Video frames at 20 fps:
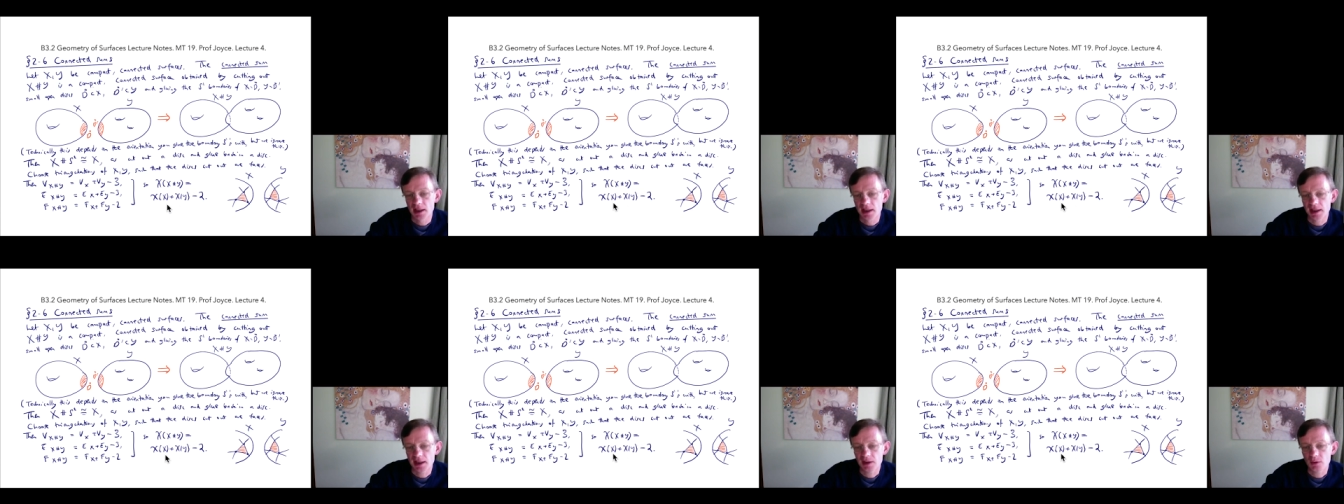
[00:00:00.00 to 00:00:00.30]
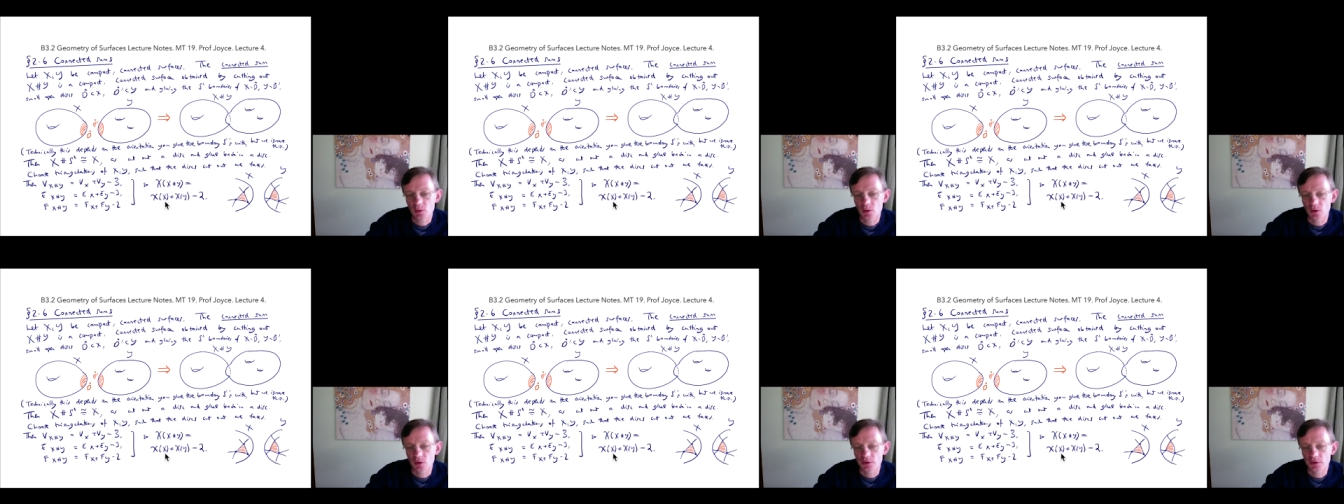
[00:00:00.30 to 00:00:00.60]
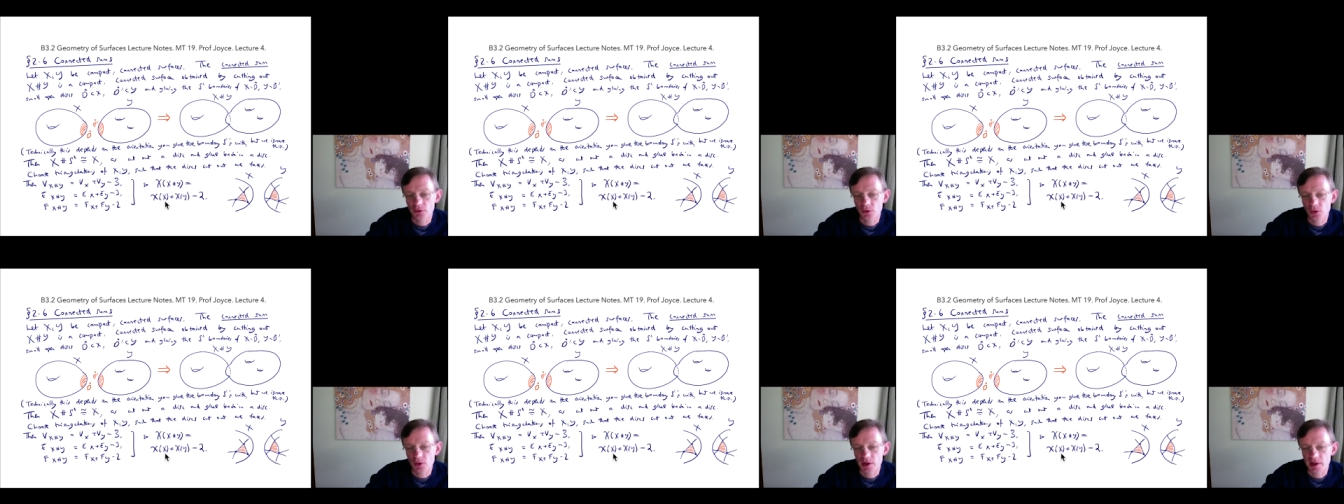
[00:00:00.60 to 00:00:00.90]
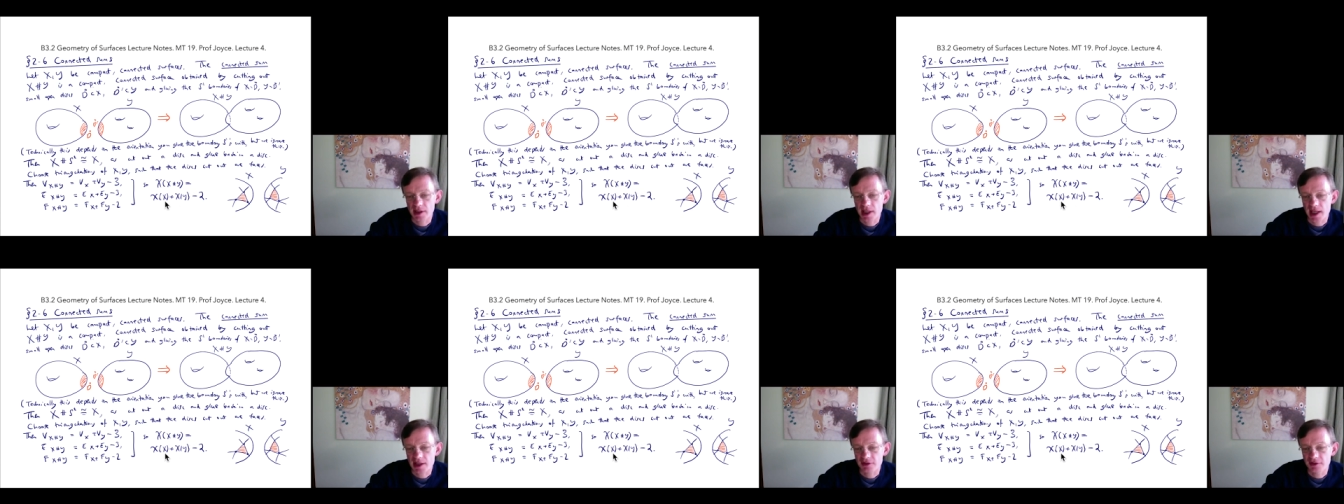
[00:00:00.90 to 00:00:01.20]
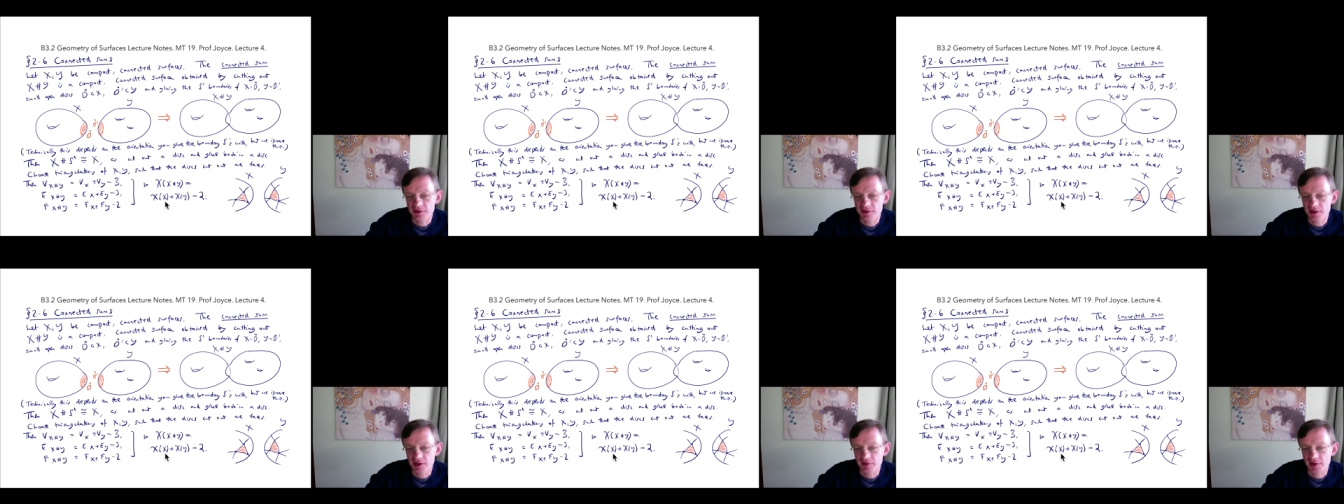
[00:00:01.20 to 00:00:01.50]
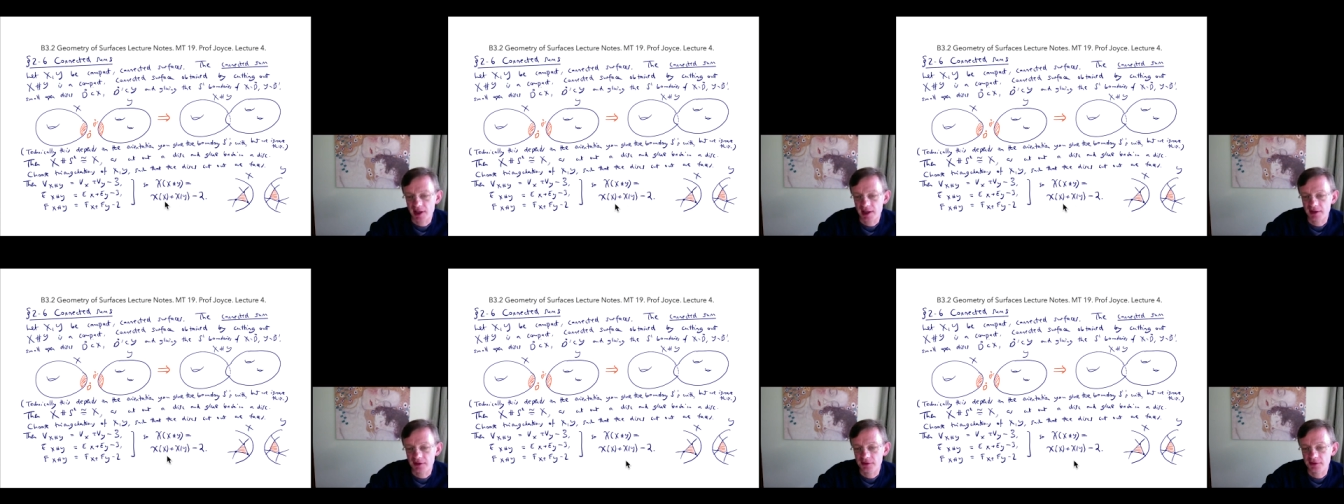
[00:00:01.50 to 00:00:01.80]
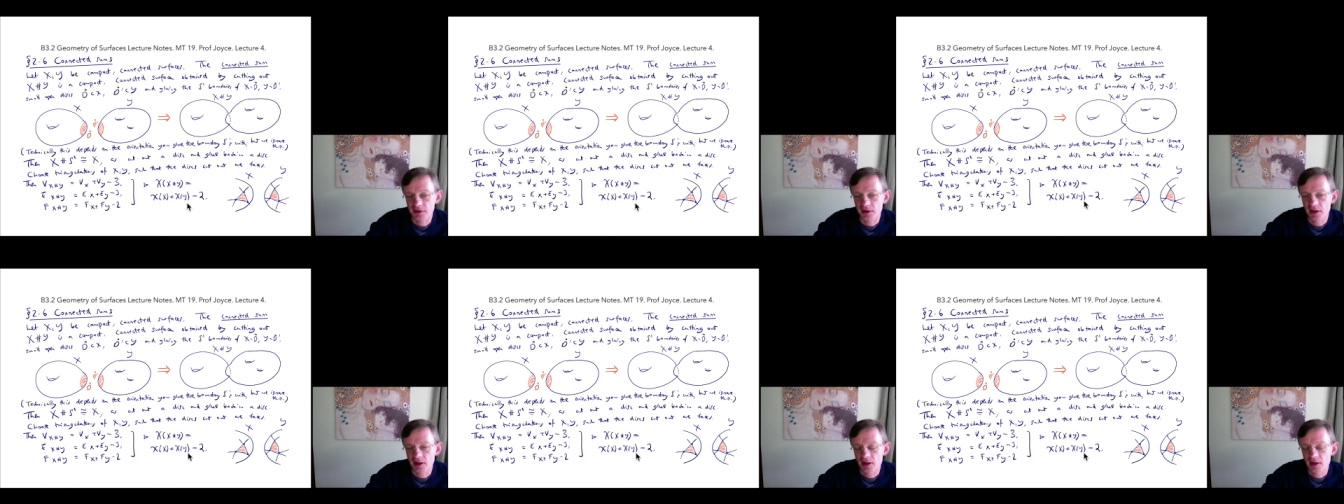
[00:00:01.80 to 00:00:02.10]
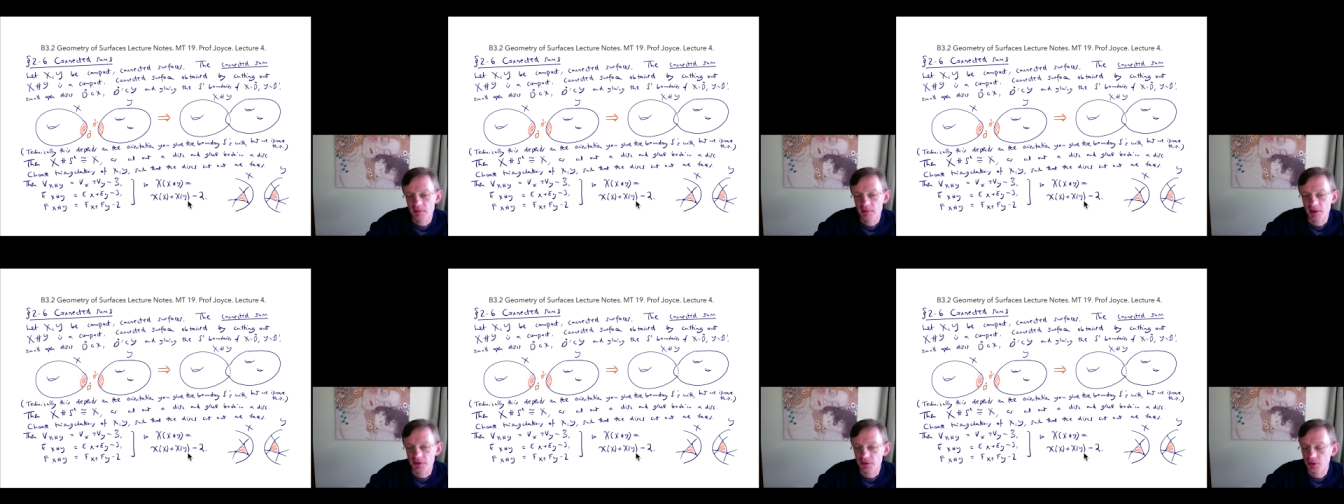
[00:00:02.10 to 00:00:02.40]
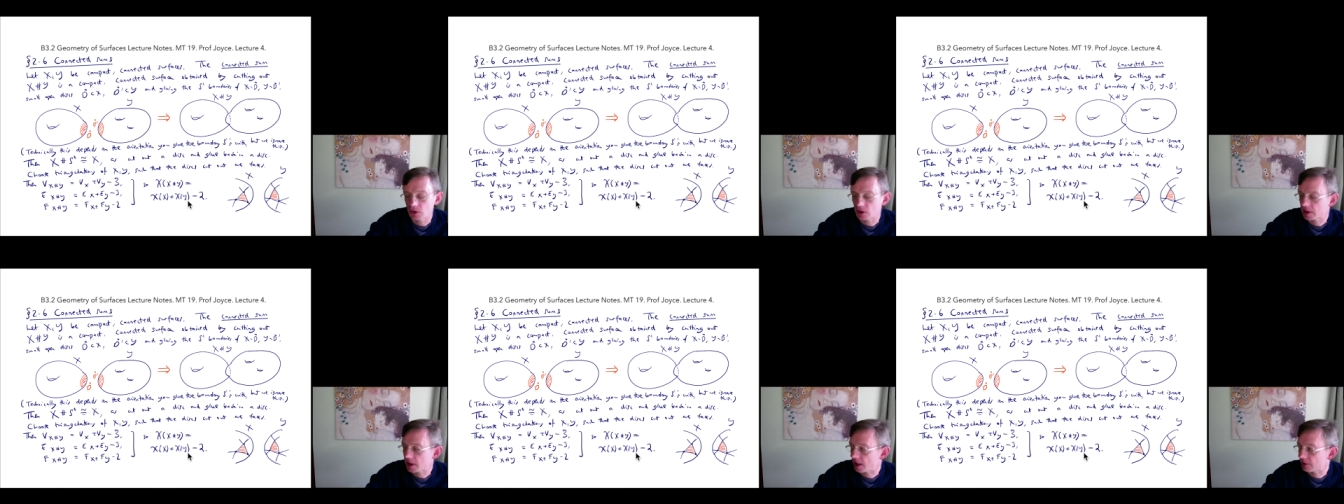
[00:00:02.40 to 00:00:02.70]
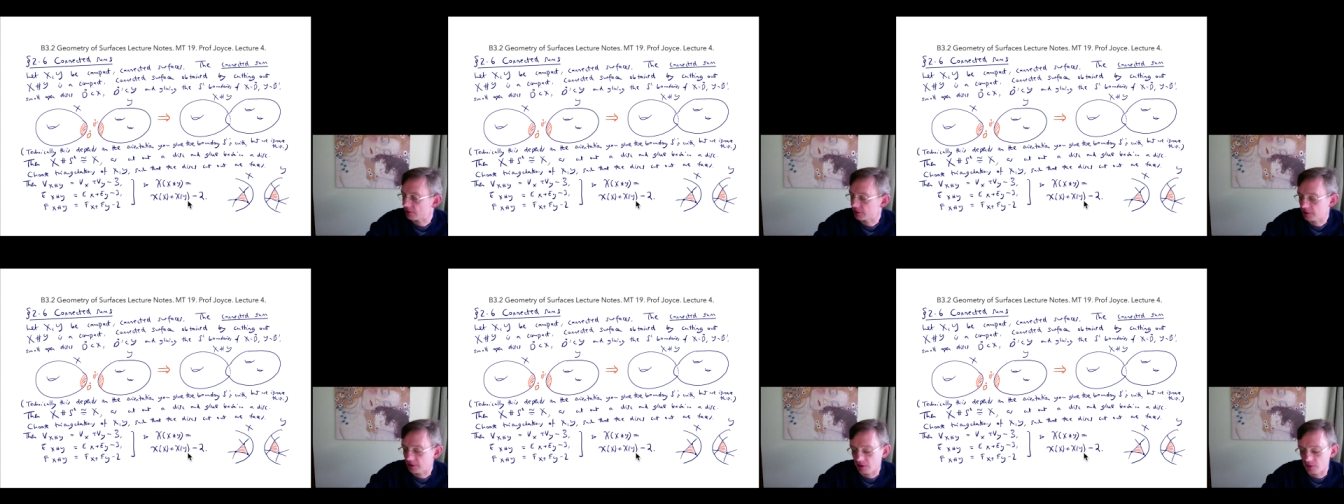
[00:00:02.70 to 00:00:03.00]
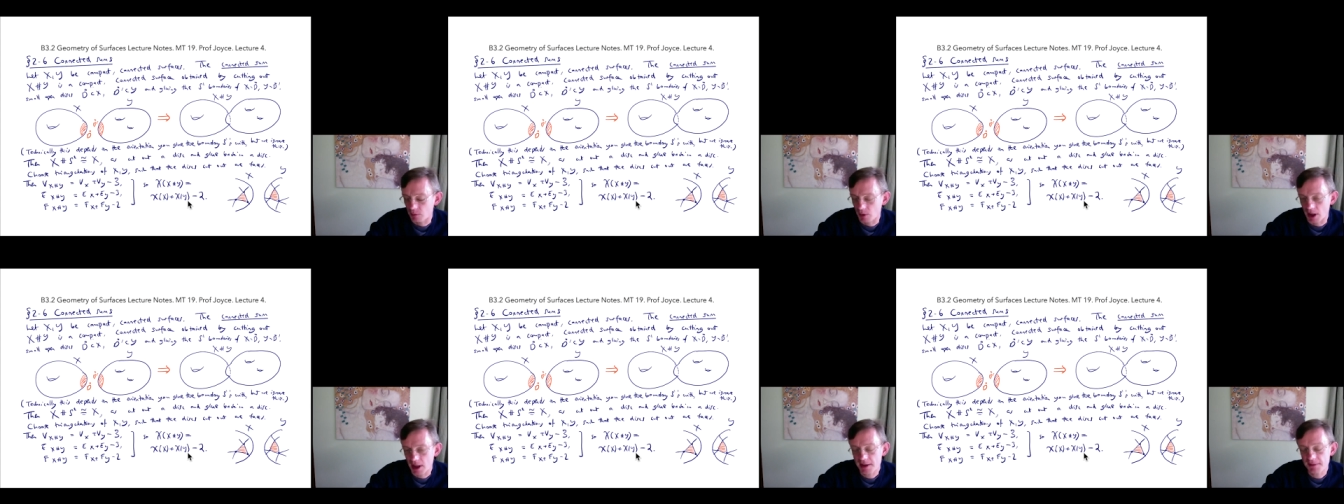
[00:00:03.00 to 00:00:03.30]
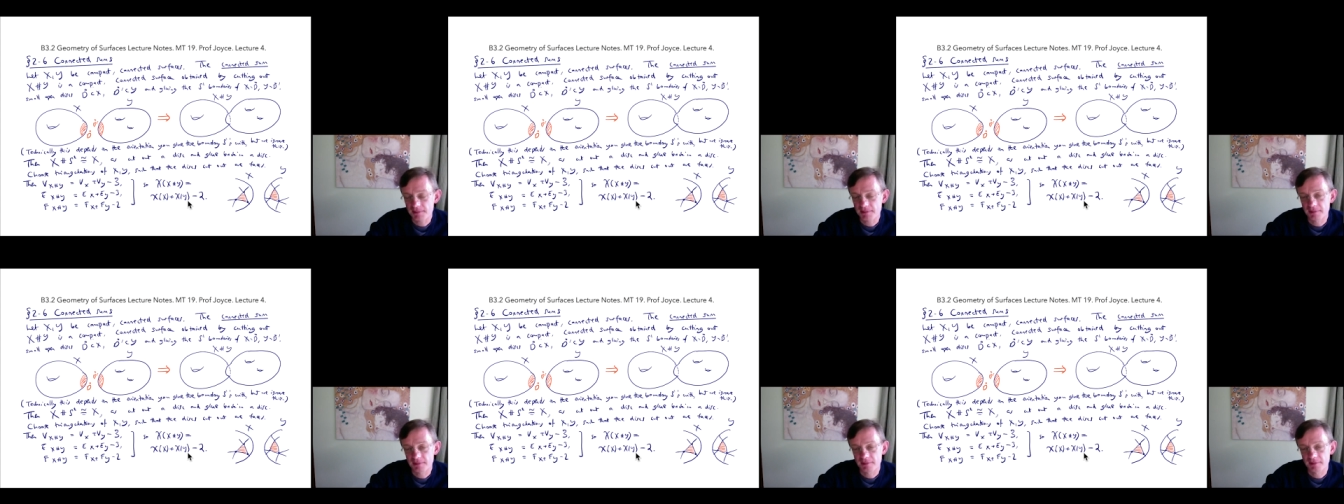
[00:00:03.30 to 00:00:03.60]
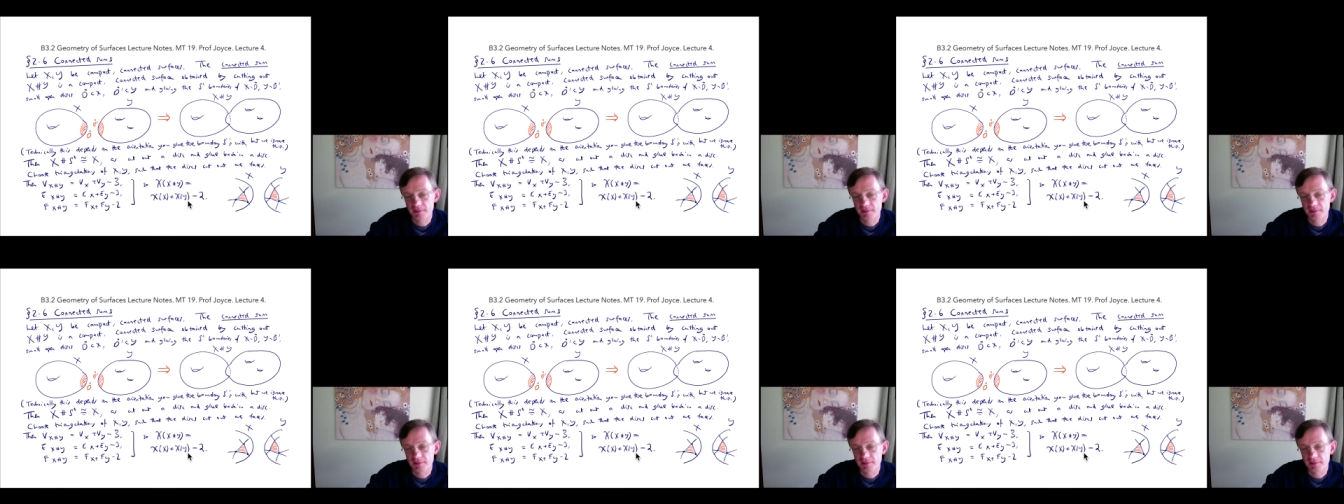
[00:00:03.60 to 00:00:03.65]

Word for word: equals Euler characteristic of X plus Euler characteristic of Y.